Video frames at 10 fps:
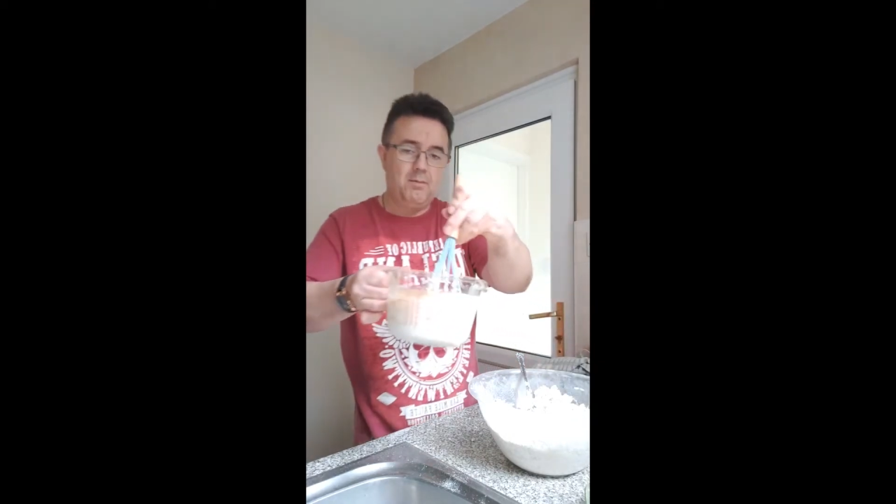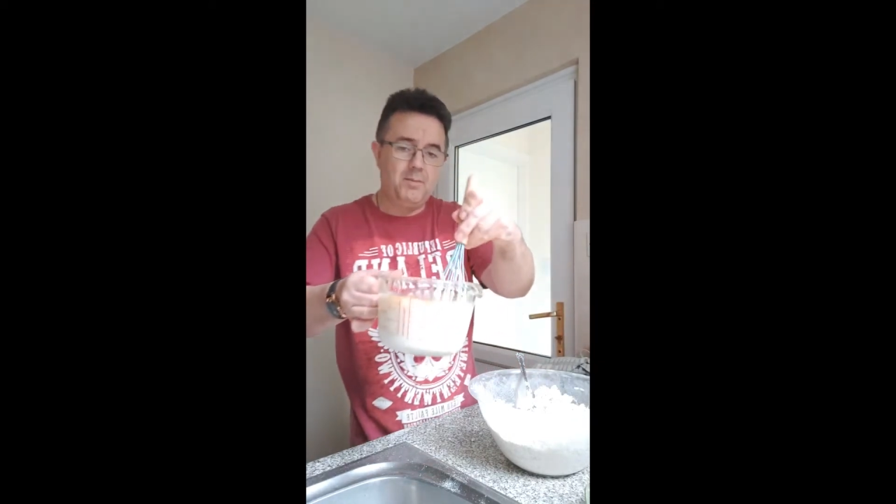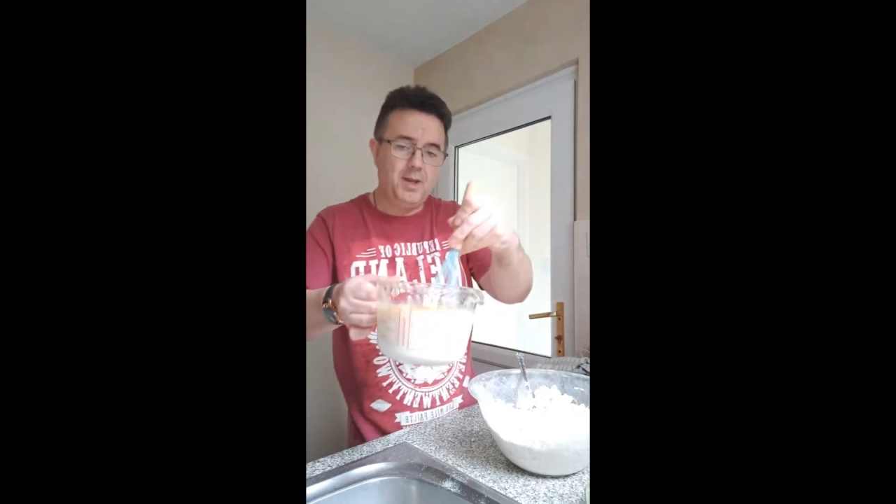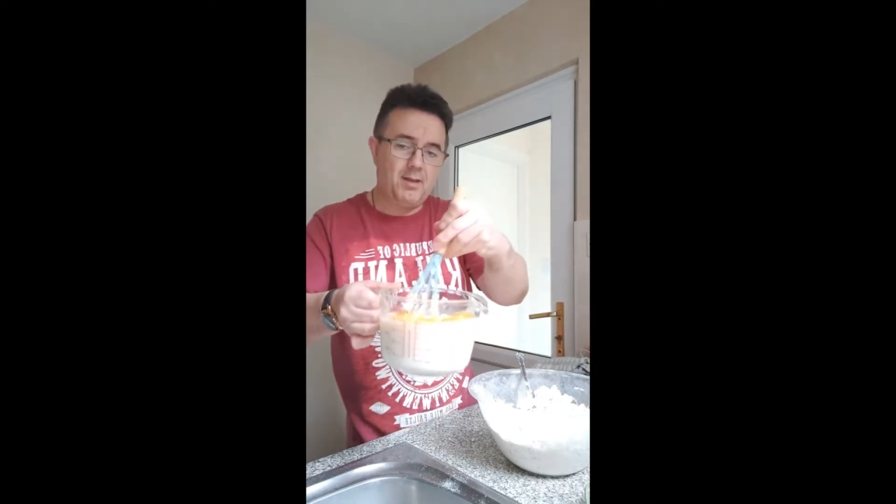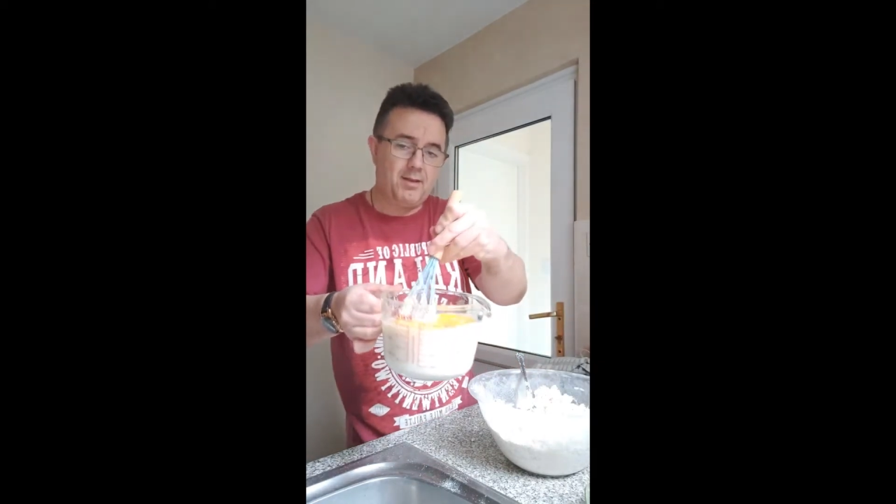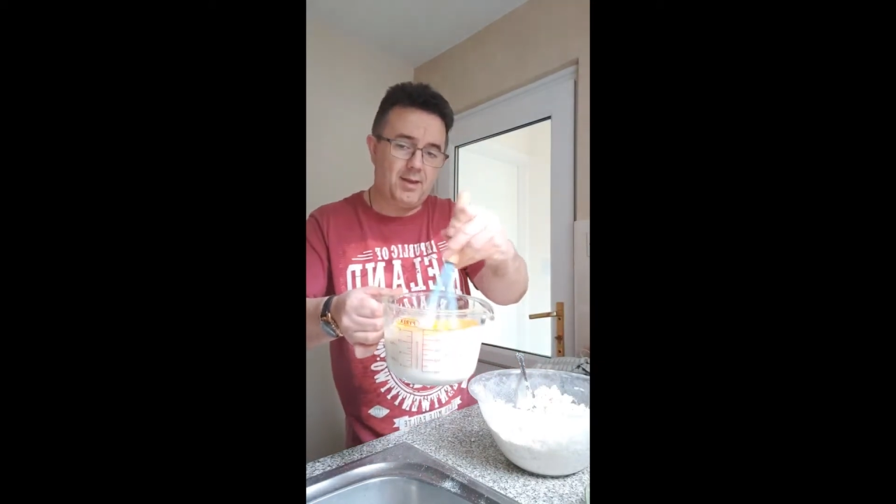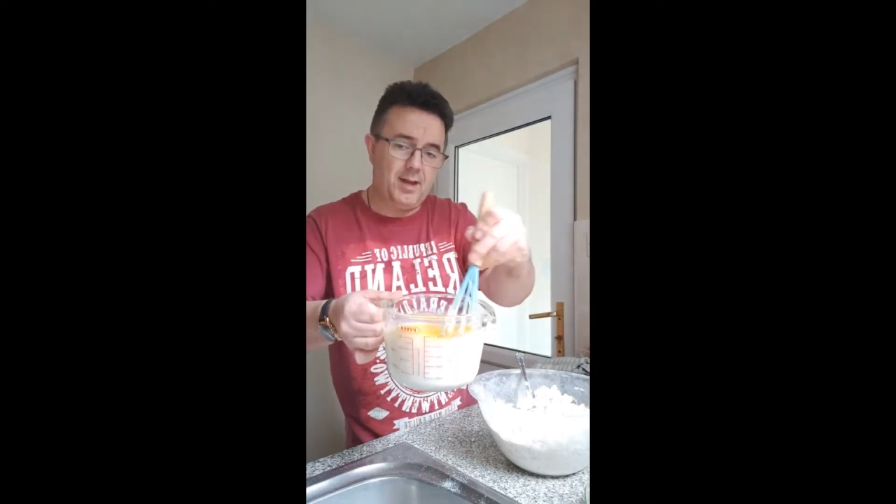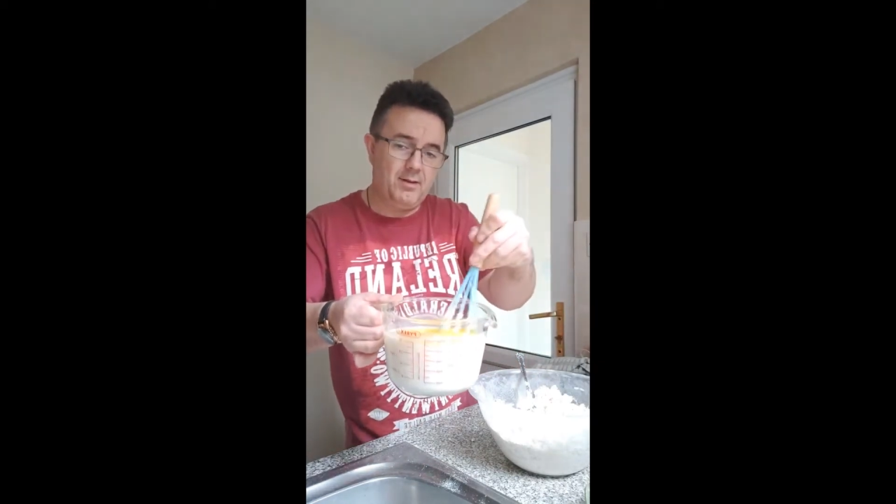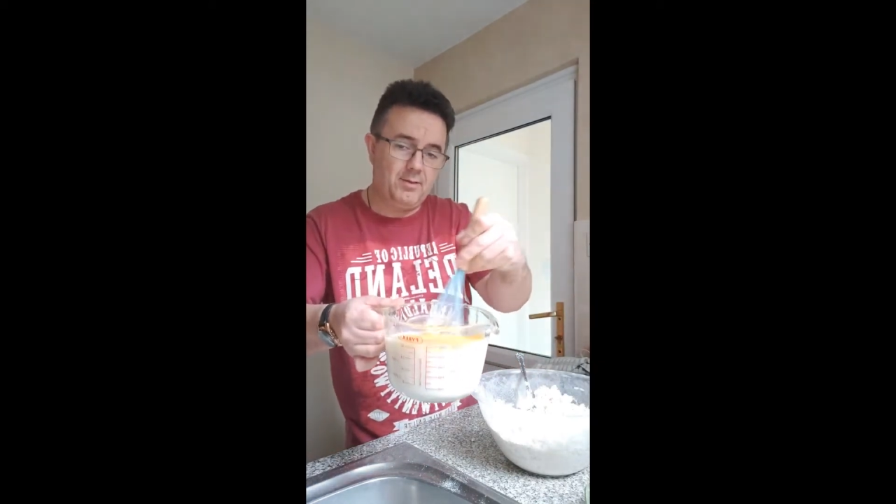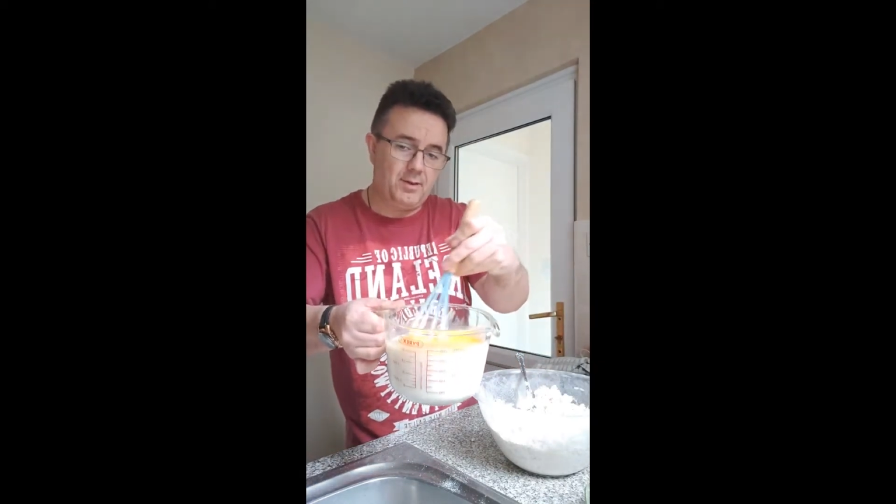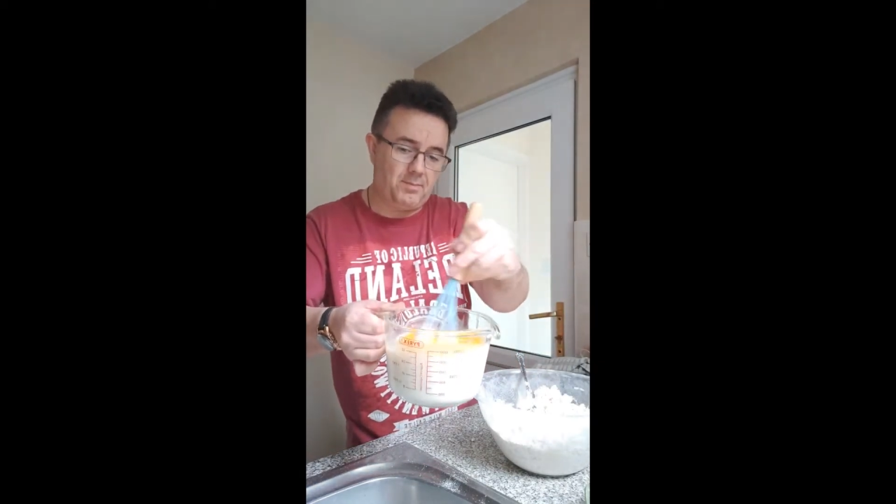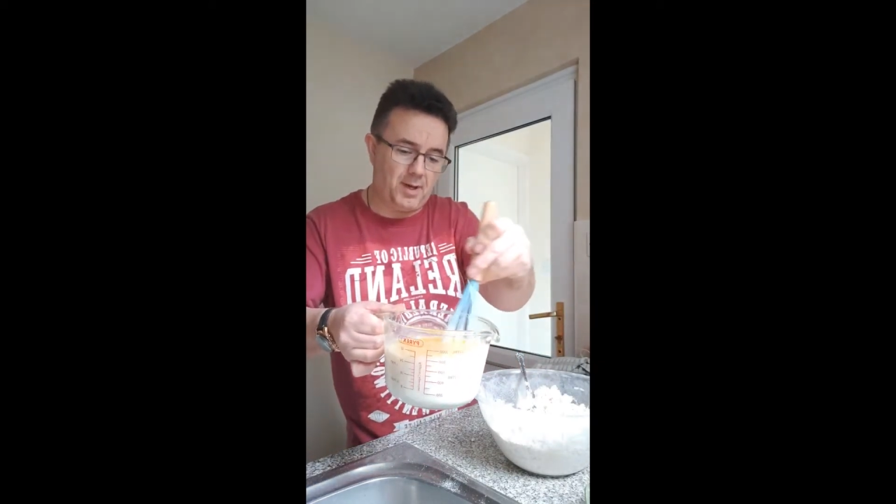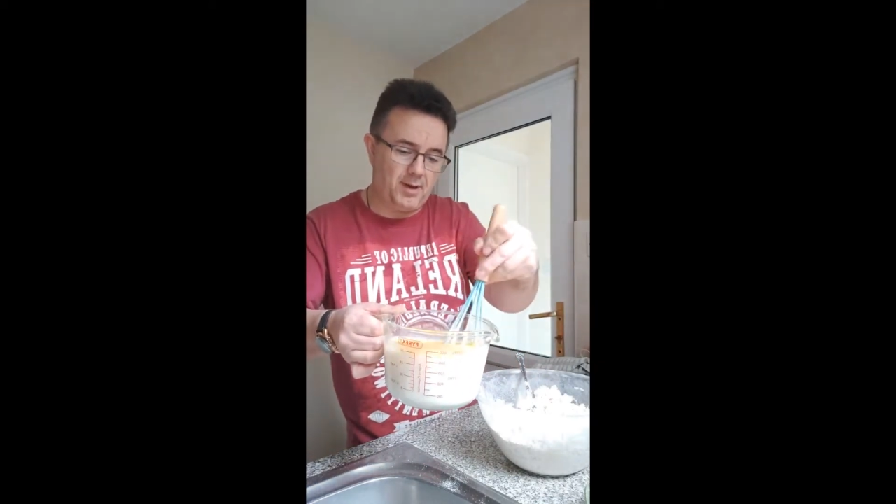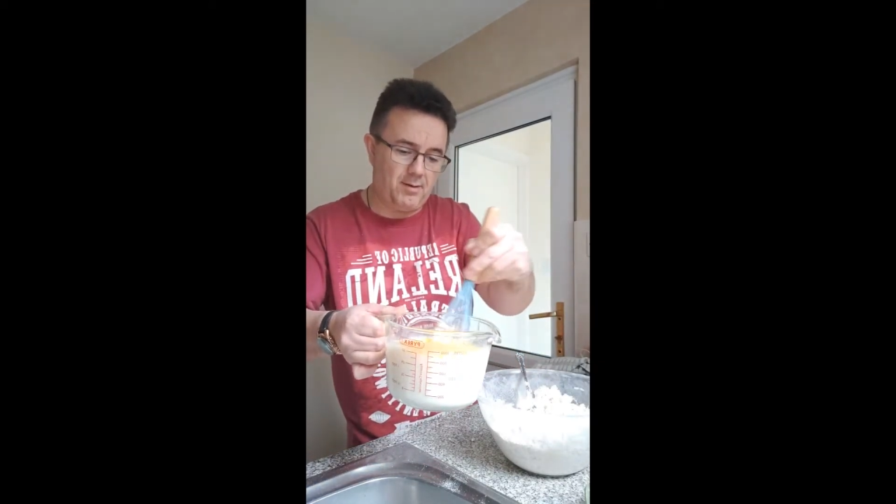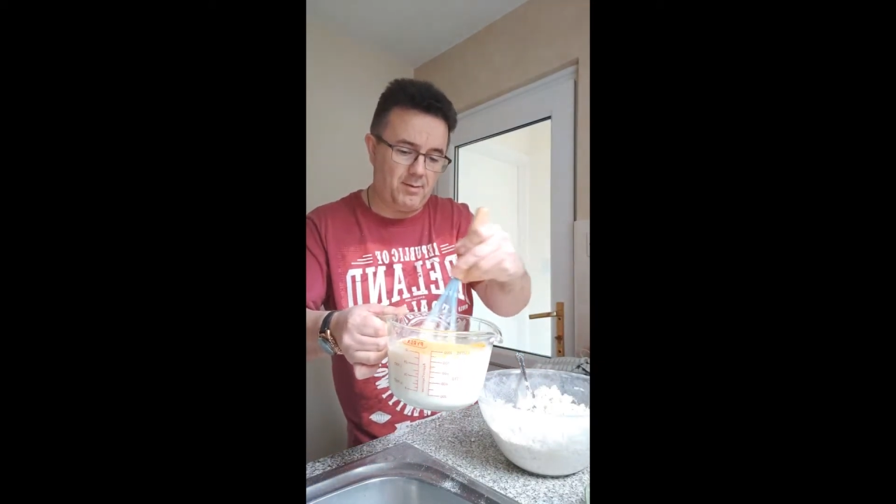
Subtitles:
mix in the butter